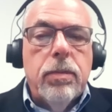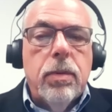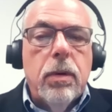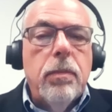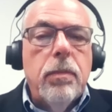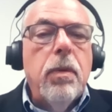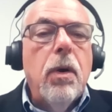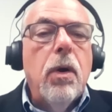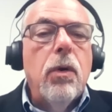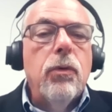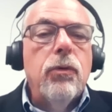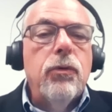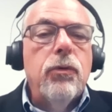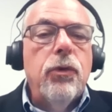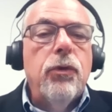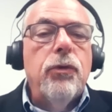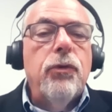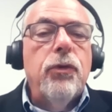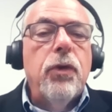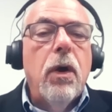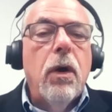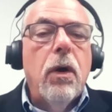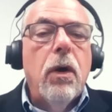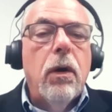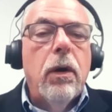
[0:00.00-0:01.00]

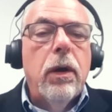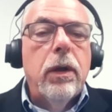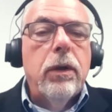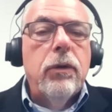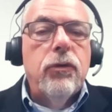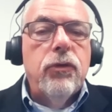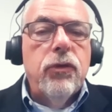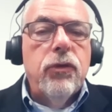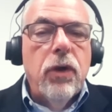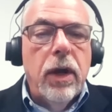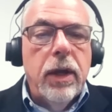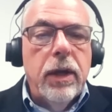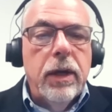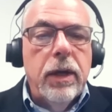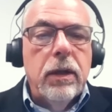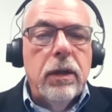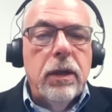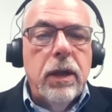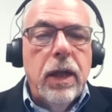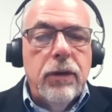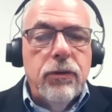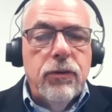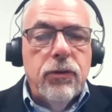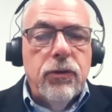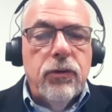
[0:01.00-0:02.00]
proposals are and China
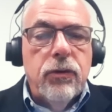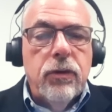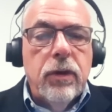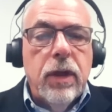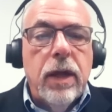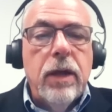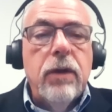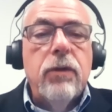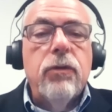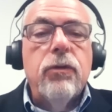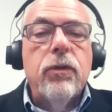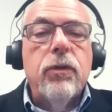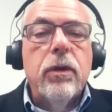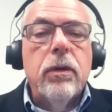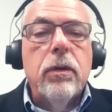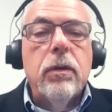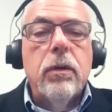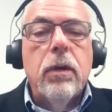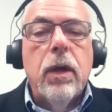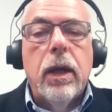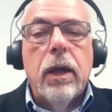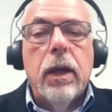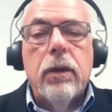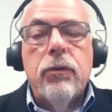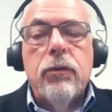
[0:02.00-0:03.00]

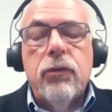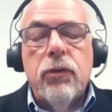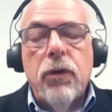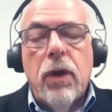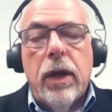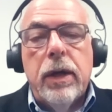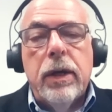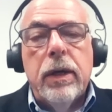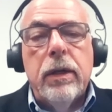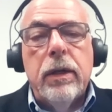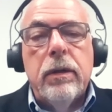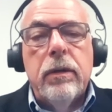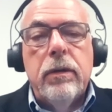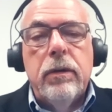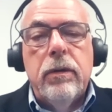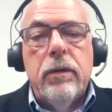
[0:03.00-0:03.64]
legislation and China